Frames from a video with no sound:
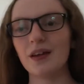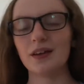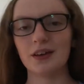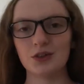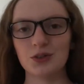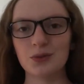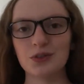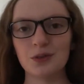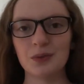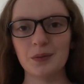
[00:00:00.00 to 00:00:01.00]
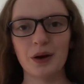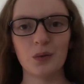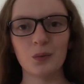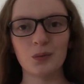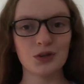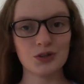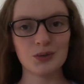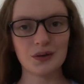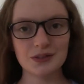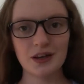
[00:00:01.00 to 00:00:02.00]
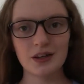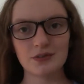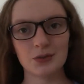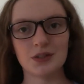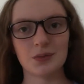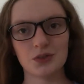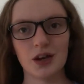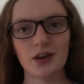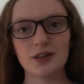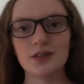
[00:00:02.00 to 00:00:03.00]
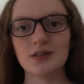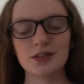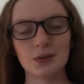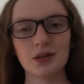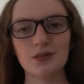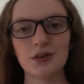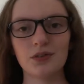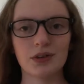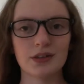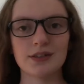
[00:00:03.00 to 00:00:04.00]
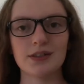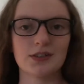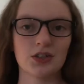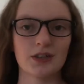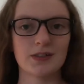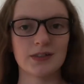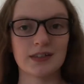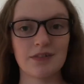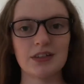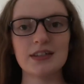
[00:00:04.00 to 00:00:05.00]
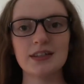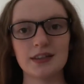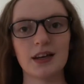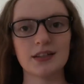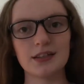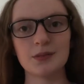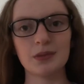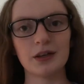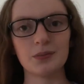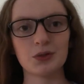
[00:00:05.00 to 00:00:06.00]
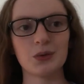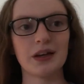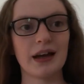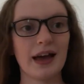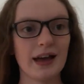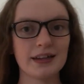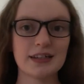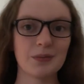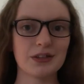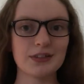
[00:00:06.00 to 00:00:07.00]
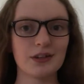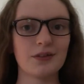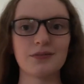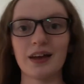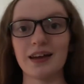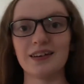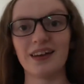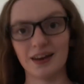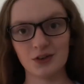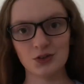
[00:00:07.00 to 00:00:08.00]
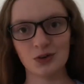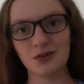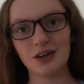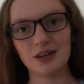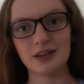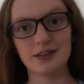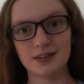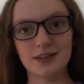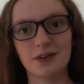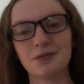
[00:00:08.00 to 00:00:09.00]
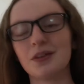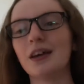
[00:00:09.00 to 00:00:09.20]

It should also be about what you do outside of your subject. So a lot of universities suggest a 70-30 split between academic stuff and extracurricular stuff.